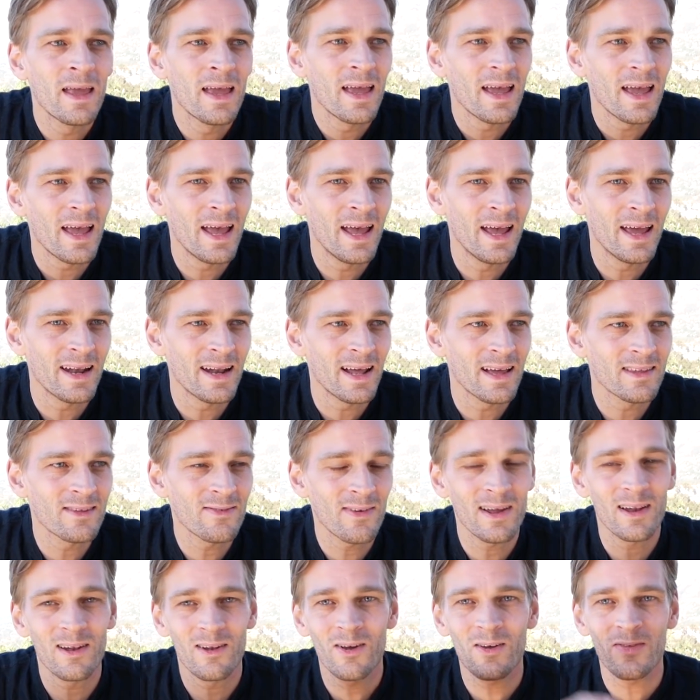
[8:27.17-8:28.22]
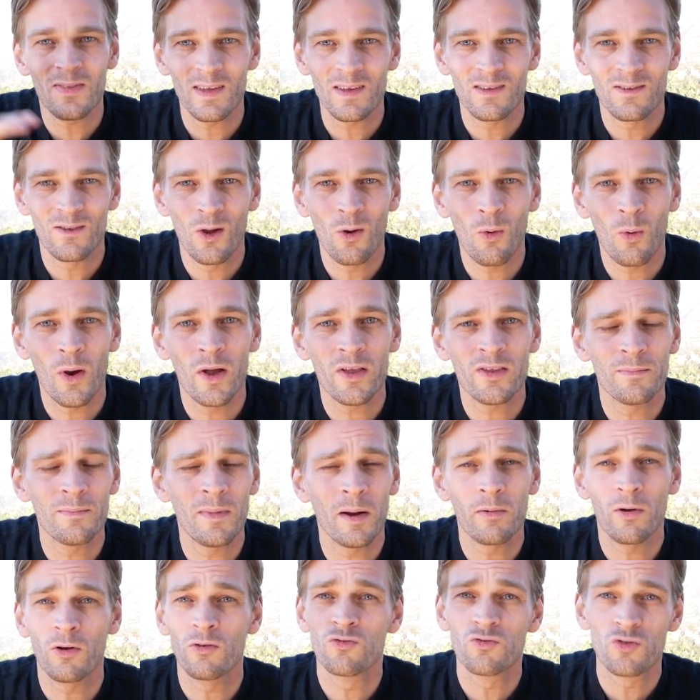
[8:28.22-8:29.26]
And so I learned these 2 words and
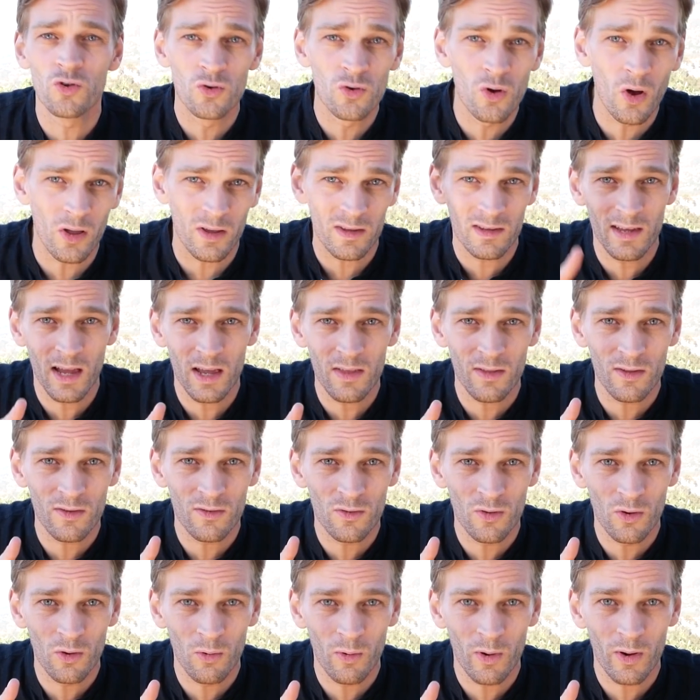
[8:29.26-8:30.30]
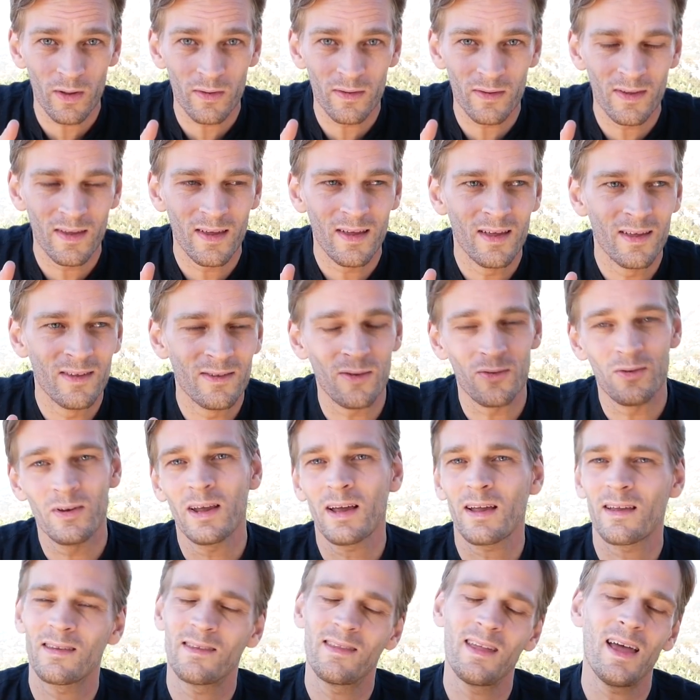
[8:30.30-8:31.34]
Mum goes, do not say these 2 words. So
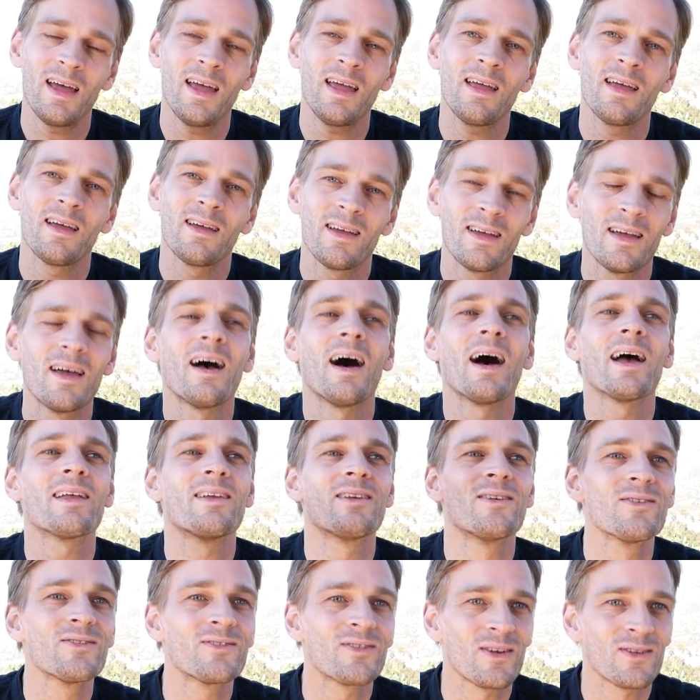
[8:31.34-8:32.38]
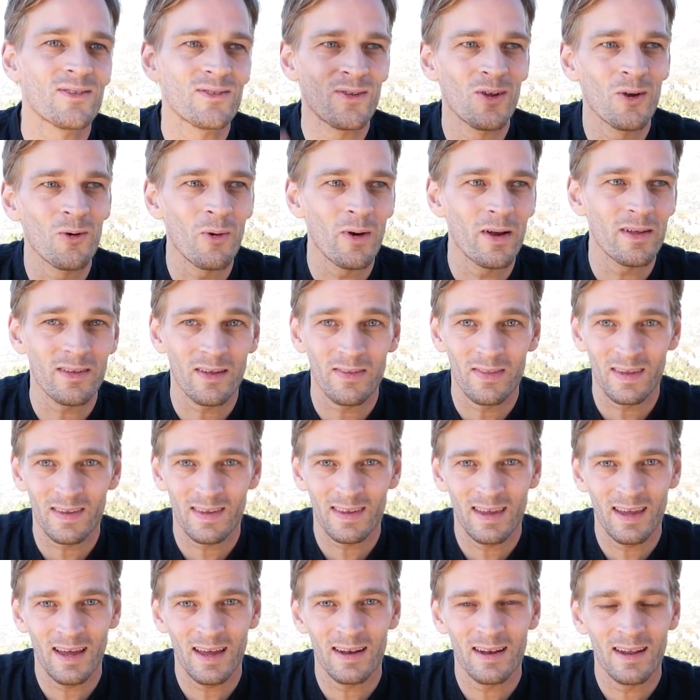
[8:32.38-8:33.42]
next day, I used those 2 words on this
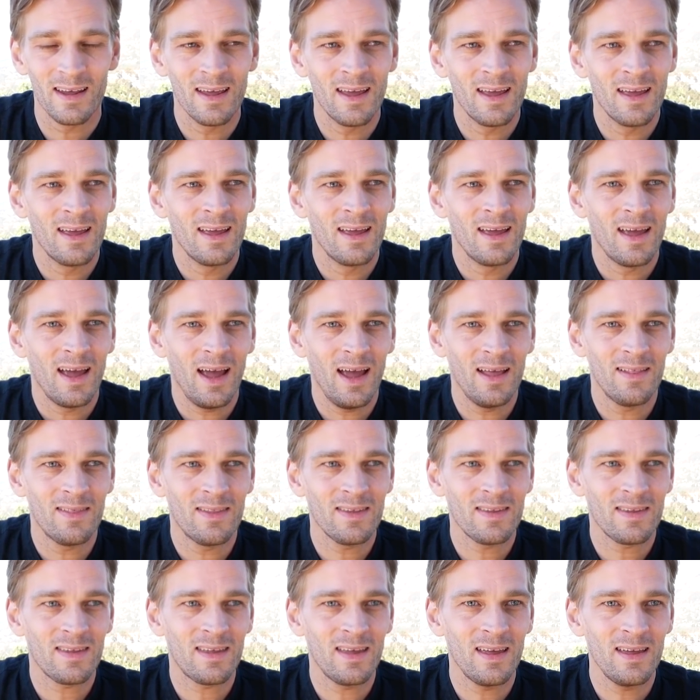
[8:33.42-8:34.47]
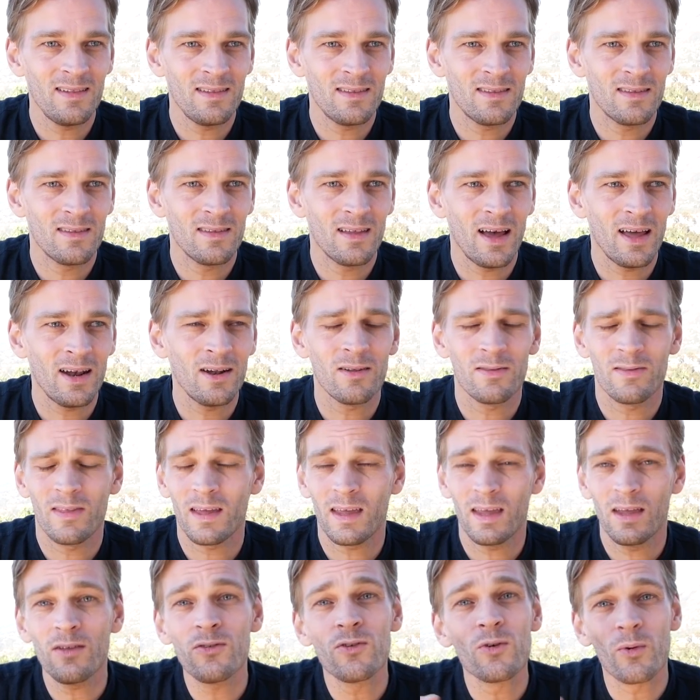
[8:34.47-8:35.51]
kid. And this kid, I don't
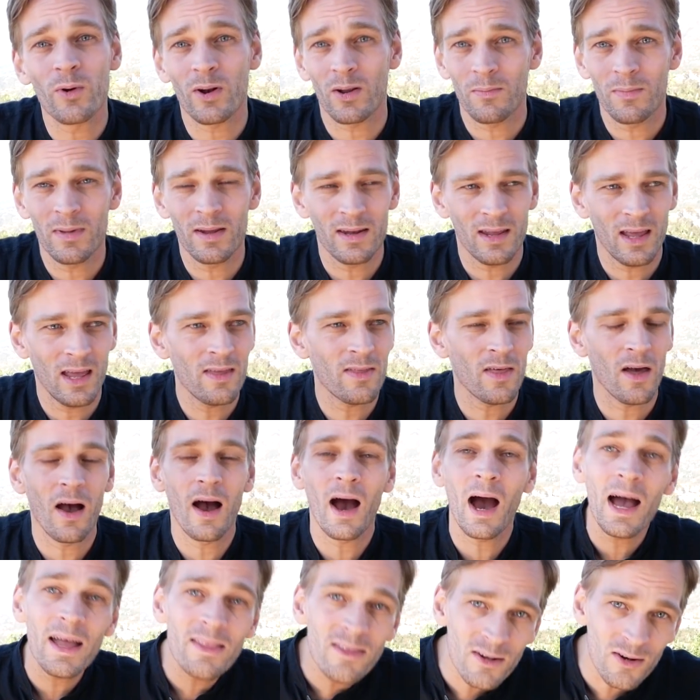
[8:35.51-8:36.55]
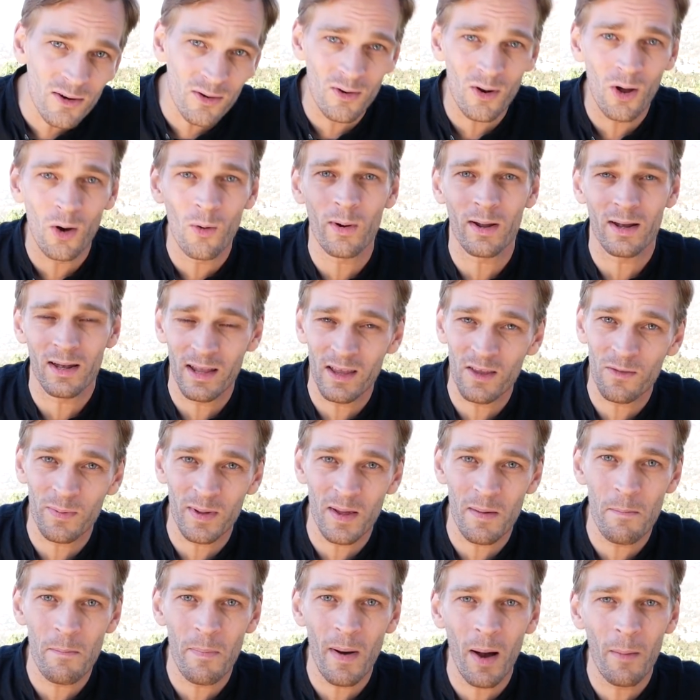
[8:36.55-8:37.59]
think he knew what it meant either. I didn't know what
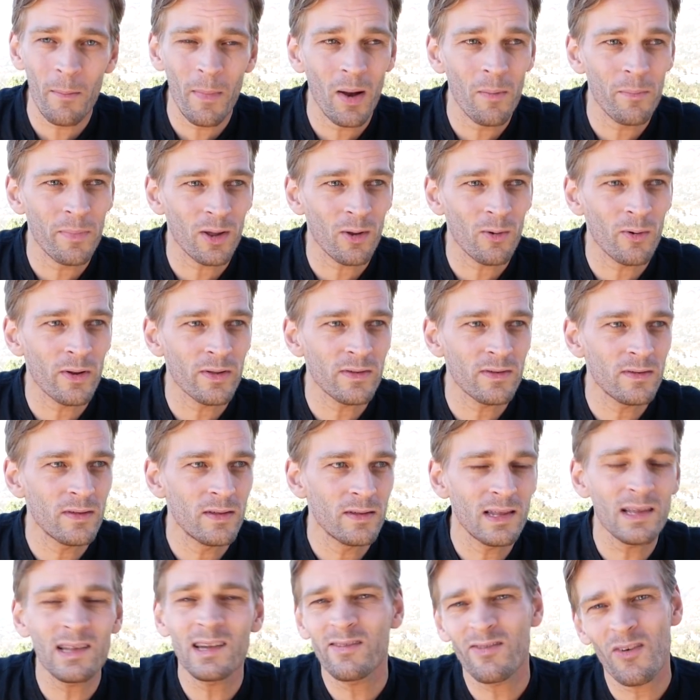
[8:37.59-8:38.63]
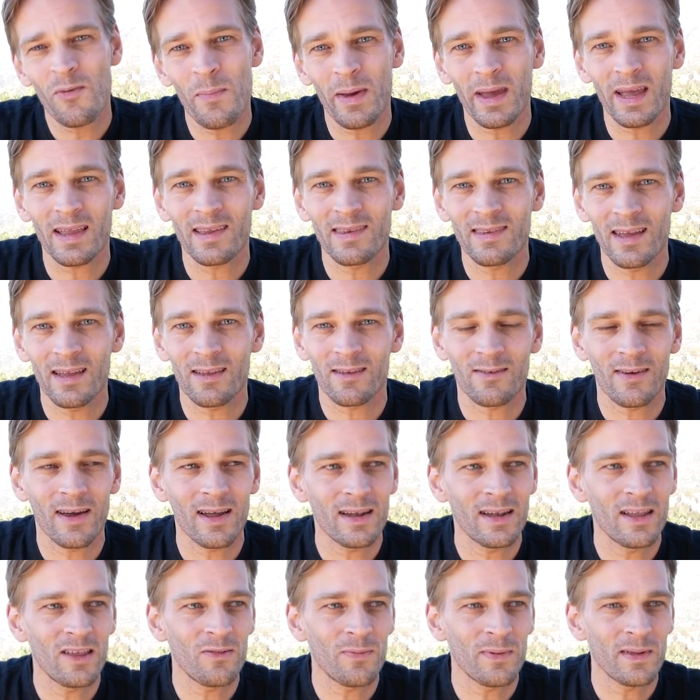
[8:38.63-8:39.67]
lesbian bum humping was. It doesn't even make sense, right?
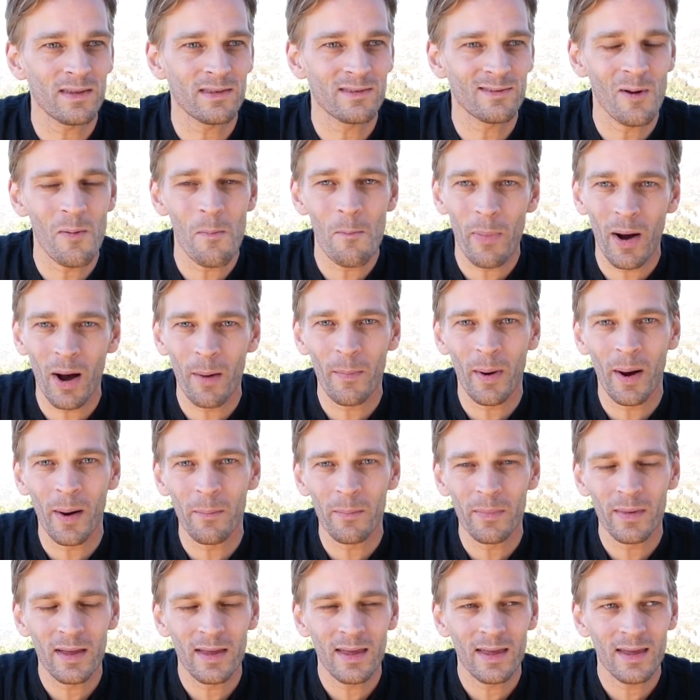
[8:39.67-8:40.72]
Lesbians don't bum hump.